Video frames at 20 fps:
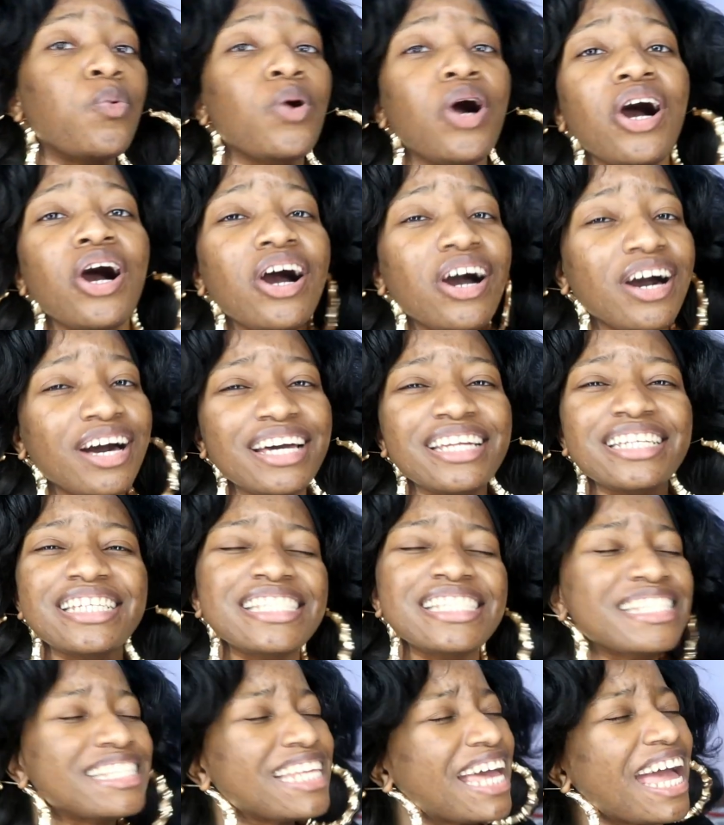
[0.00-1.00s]

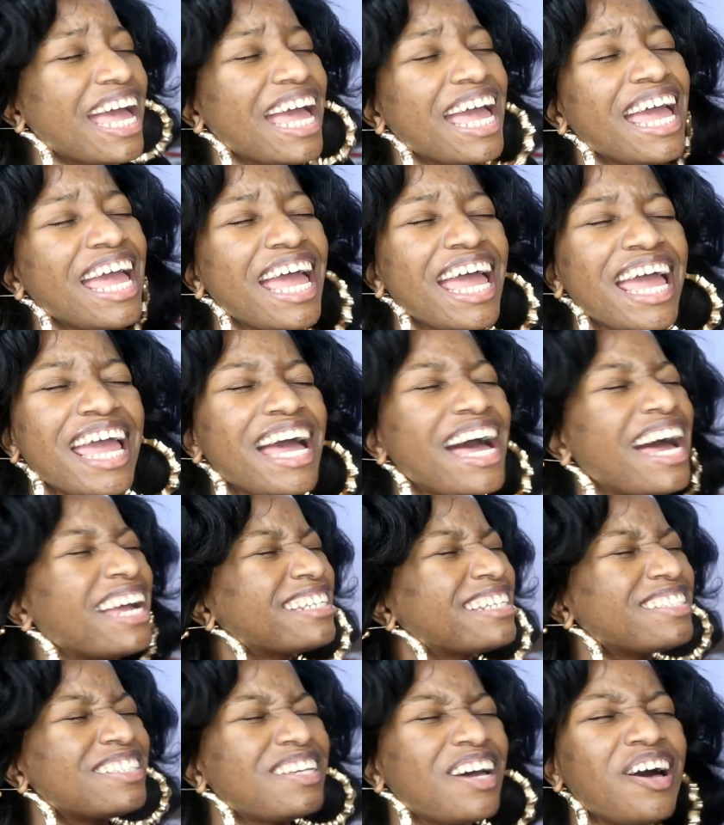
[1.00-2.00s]
Wanna stay?
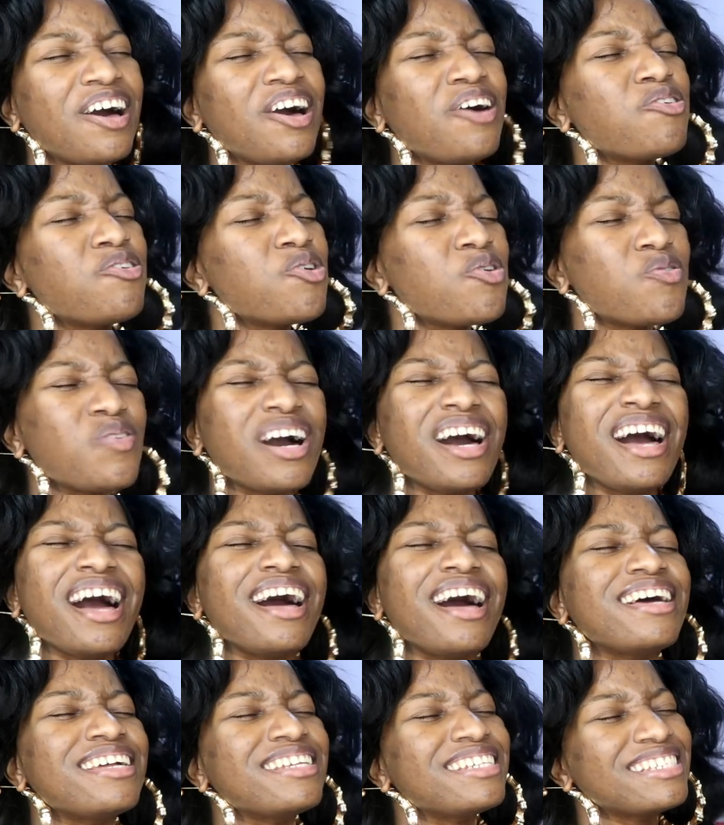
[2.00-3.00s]
I don't
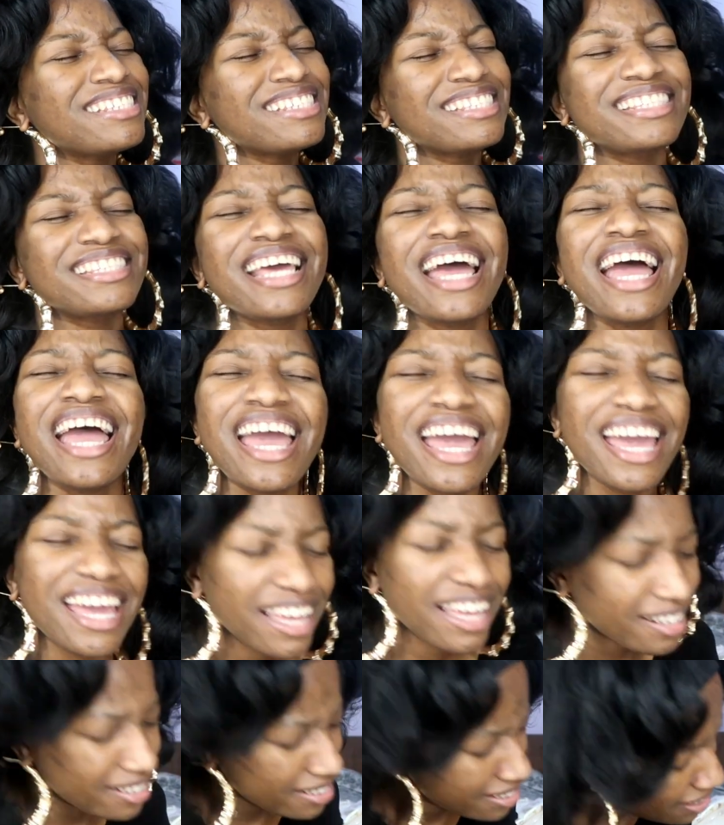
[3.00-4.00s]
wanna
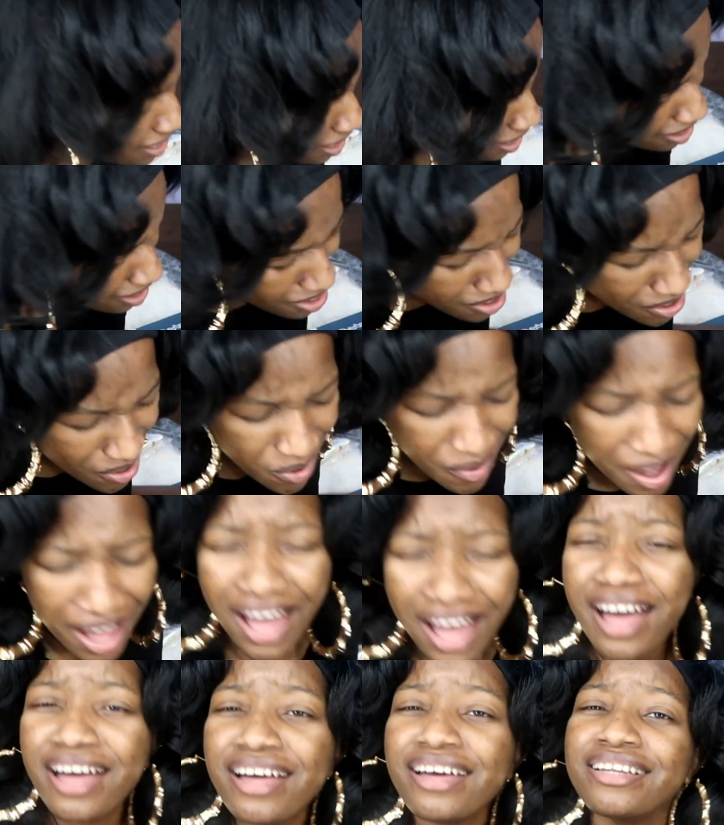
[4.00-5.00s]
stay, I
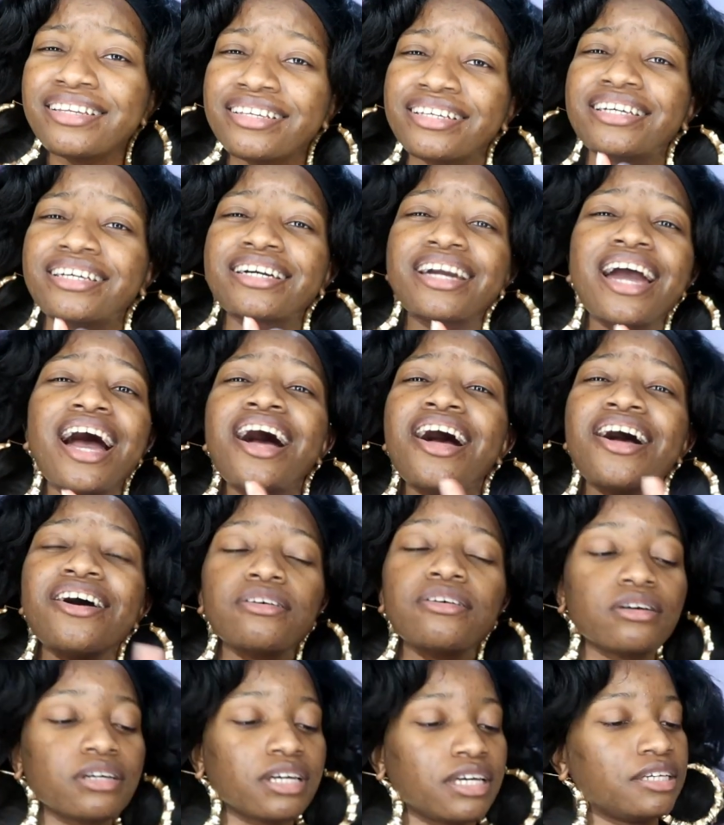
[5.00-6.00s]
don't wanna
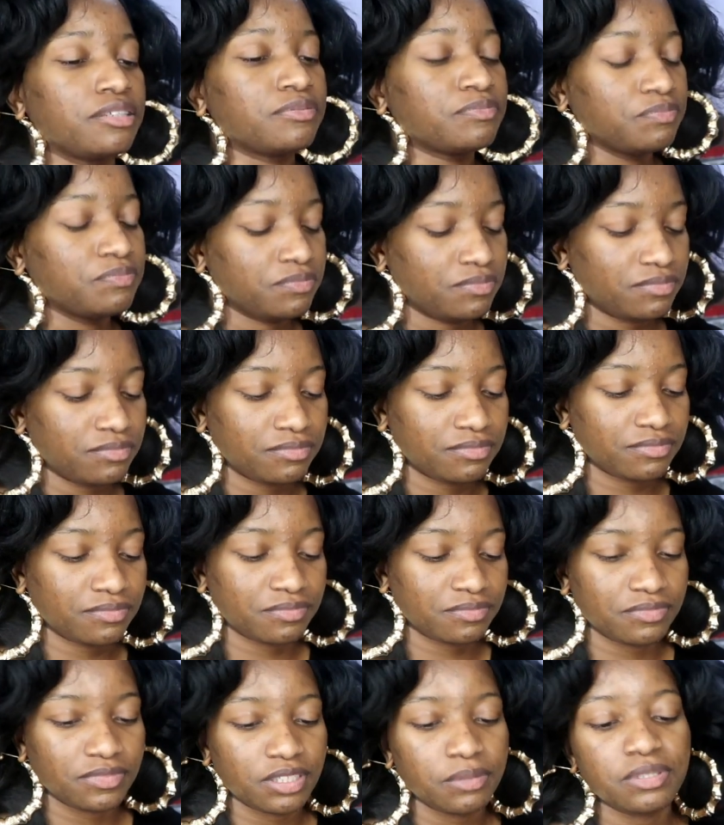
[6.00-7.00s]
go. Okay,
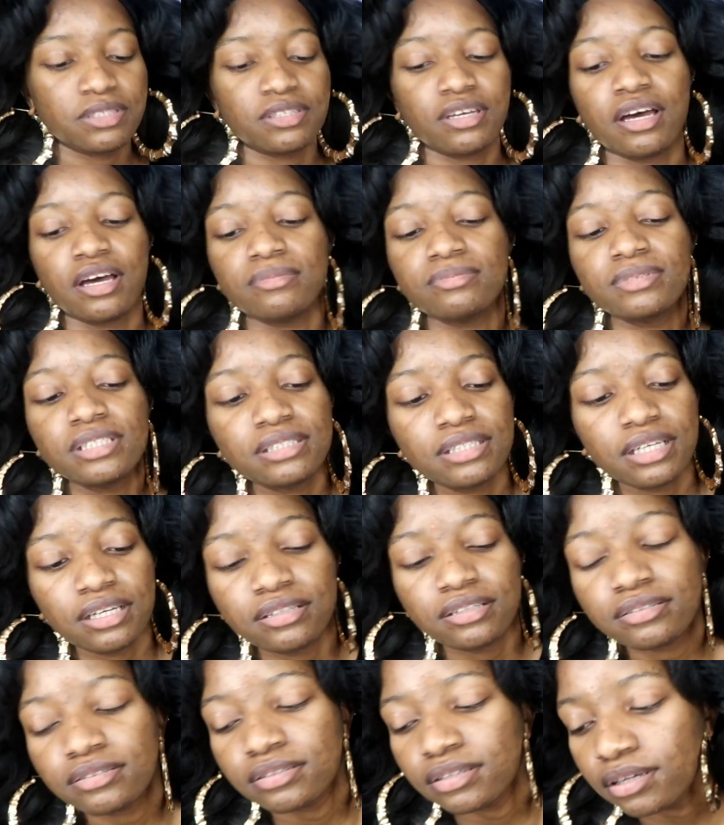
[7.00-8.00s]
let me stop. This
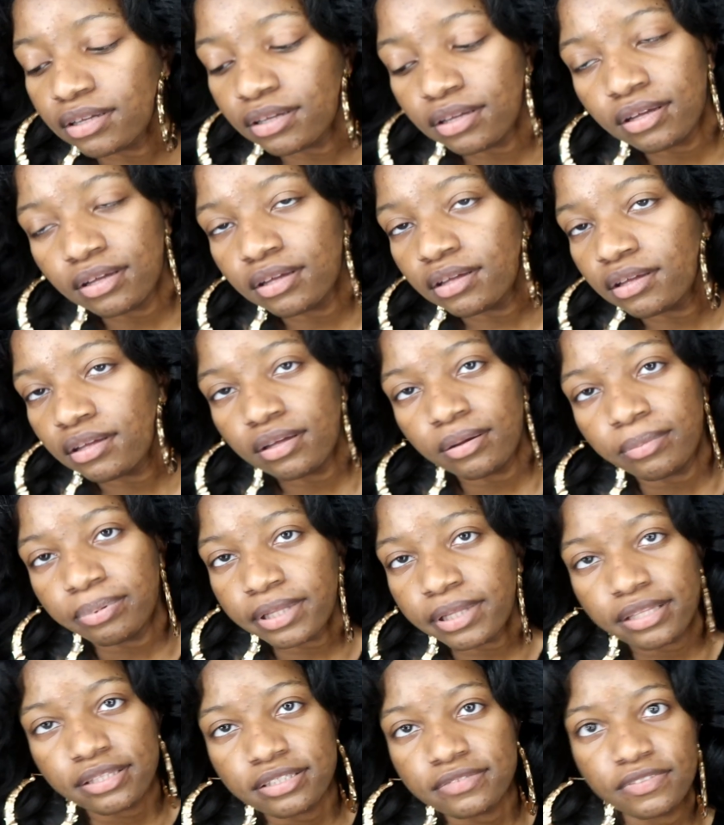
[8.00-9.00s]
ain't a
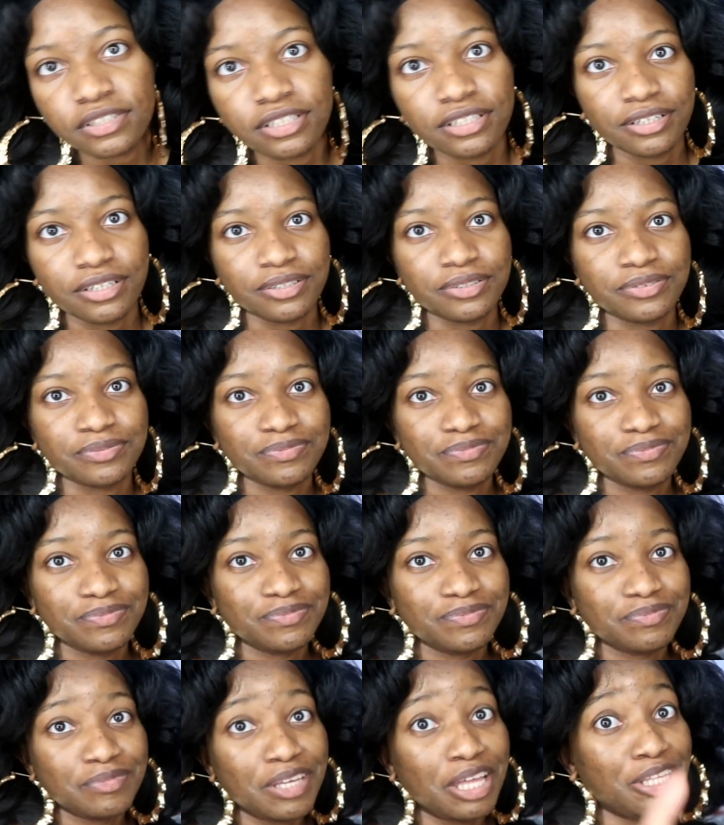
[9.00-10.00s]
pointless video.
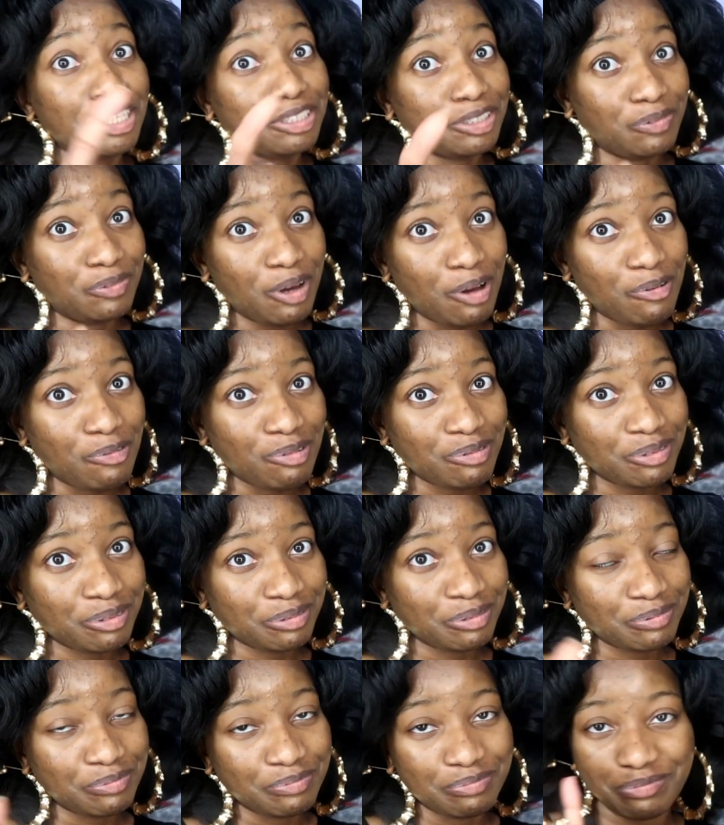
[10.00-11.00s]
Unless you want
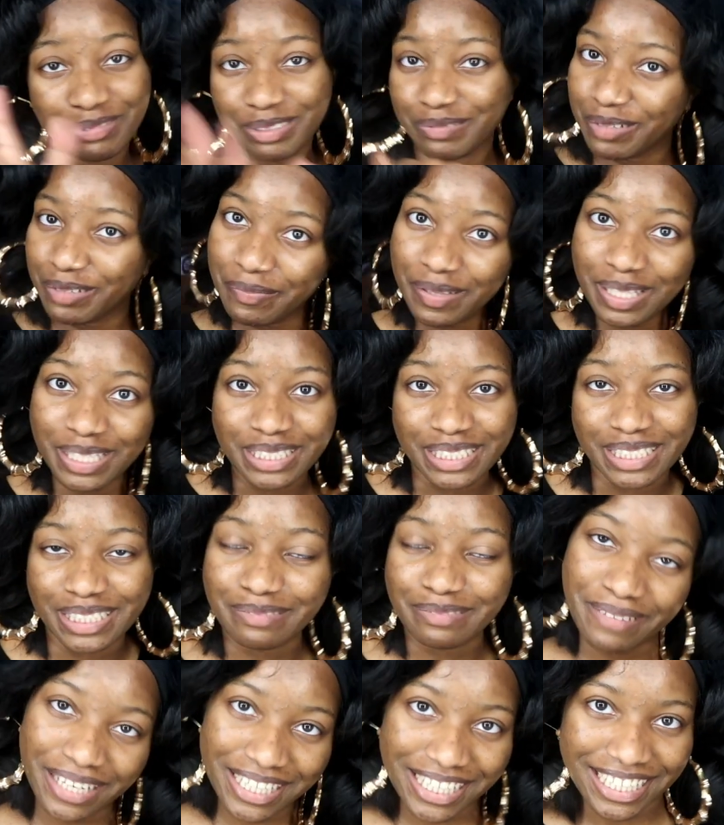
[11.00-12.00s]
one. My place
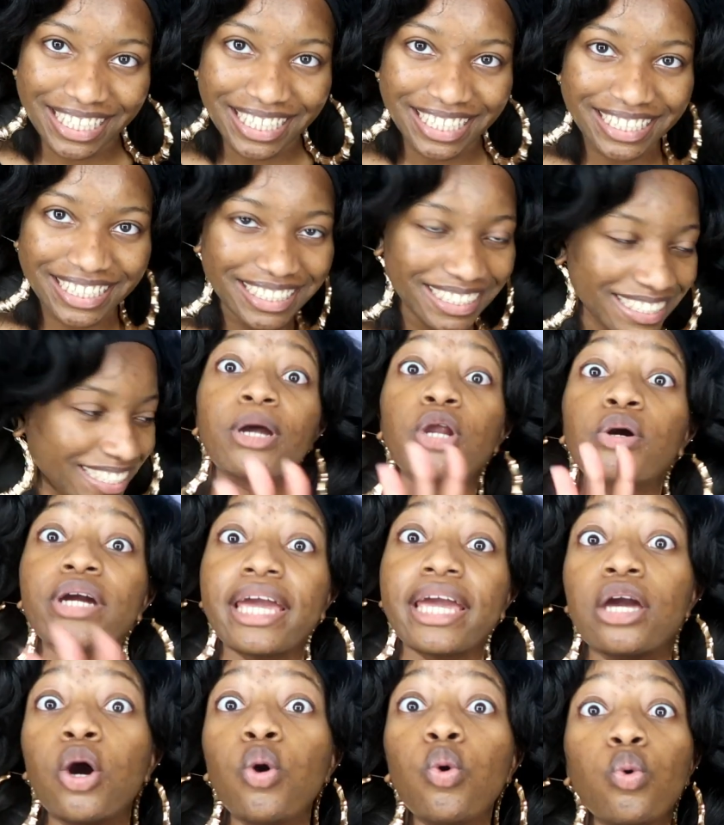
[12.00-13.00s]
is smacking. But
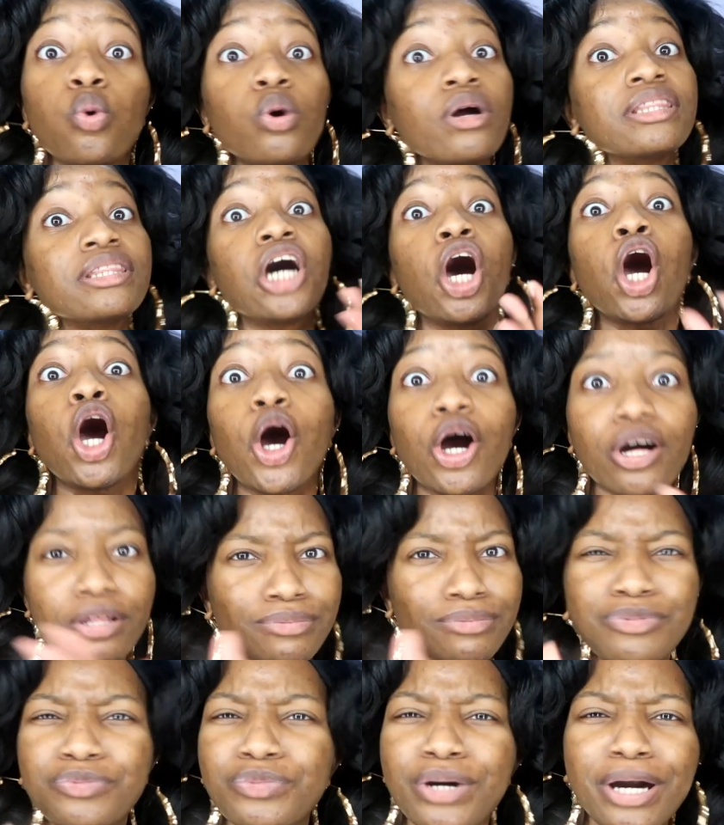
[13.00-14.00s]
okay, oh, the haul.